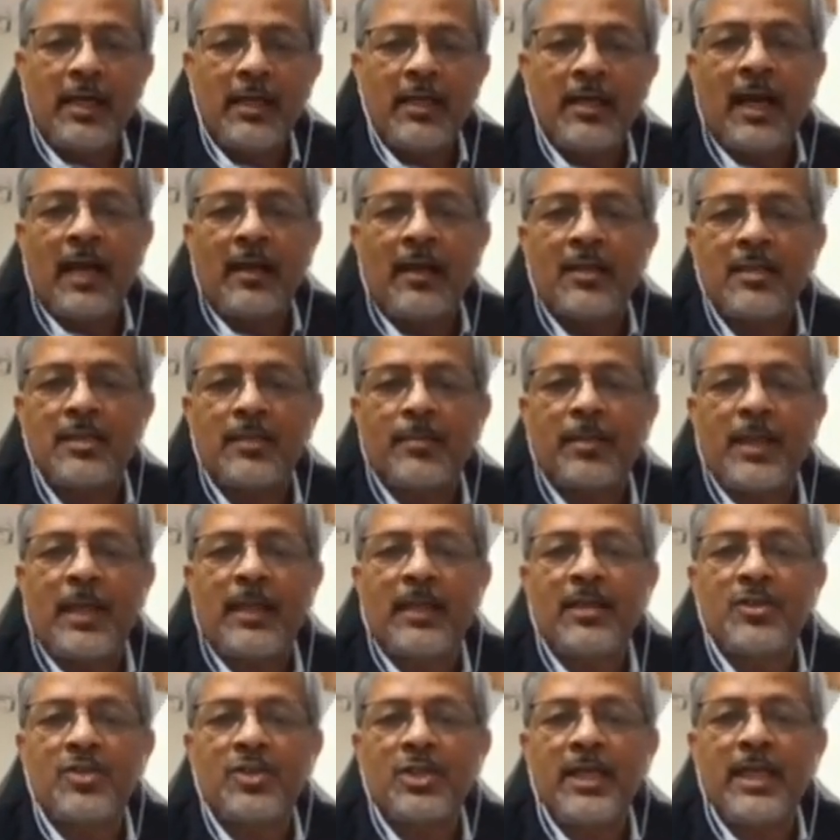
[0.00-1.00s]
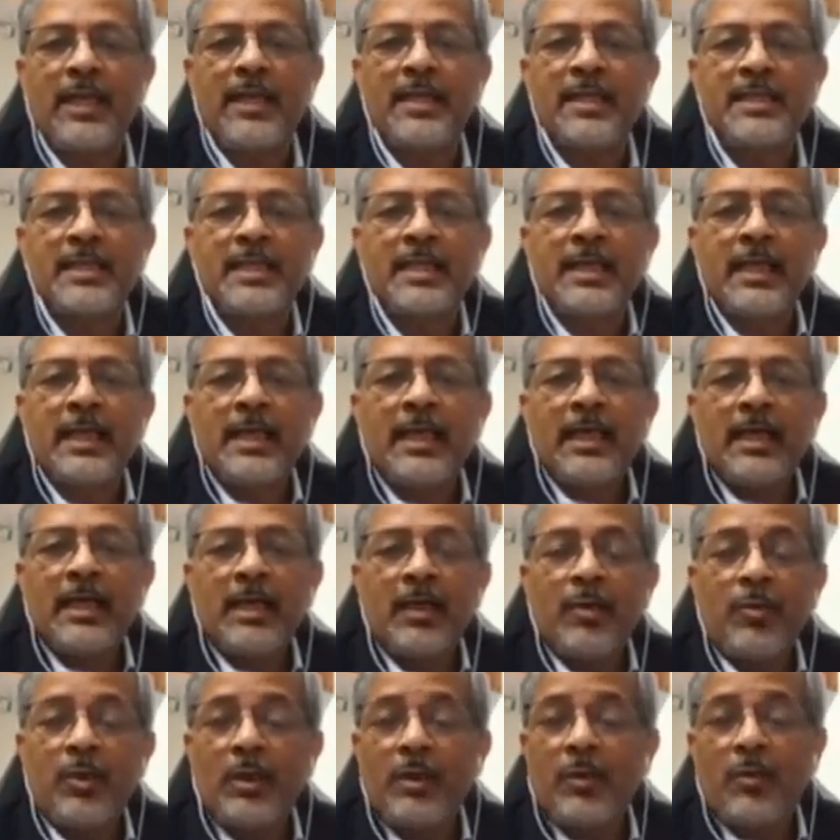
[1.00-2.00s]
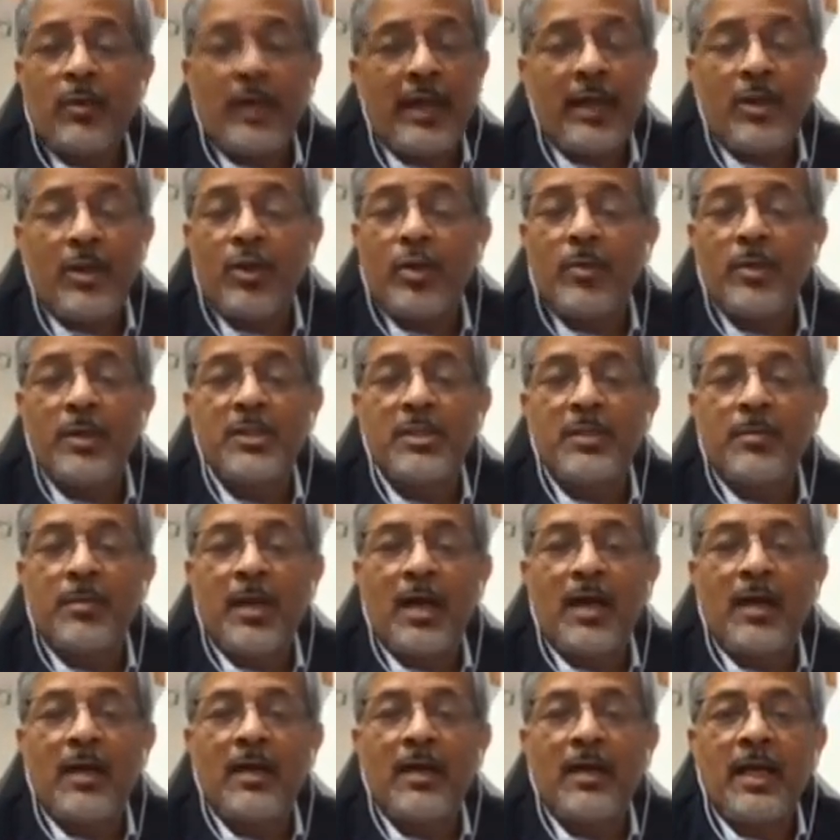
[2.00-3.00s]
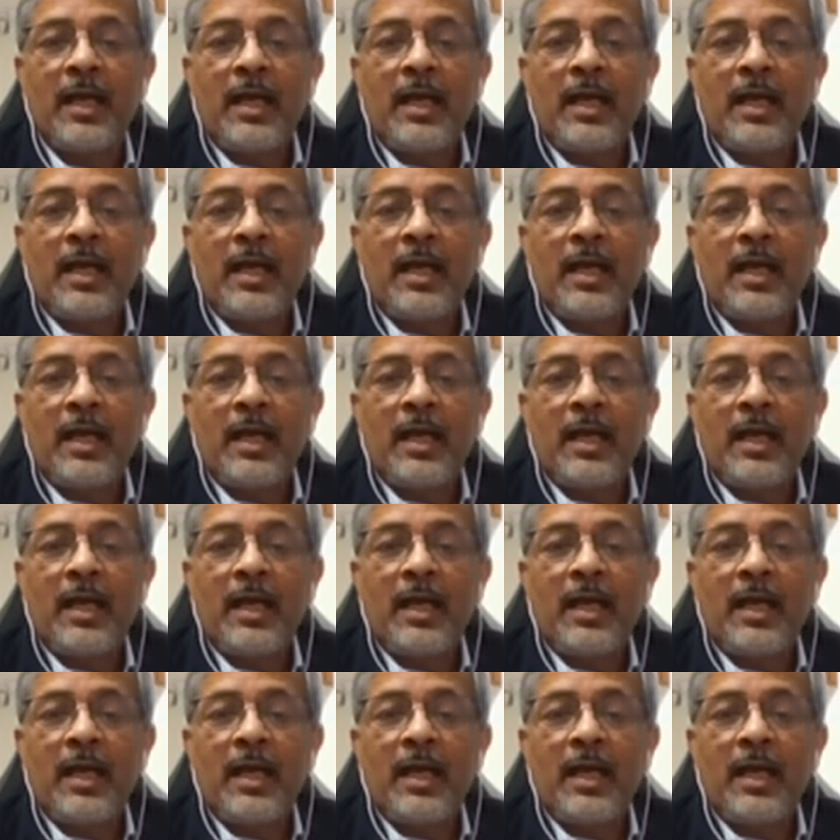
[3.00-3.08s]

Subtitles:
under supply constraints with a very robust demand.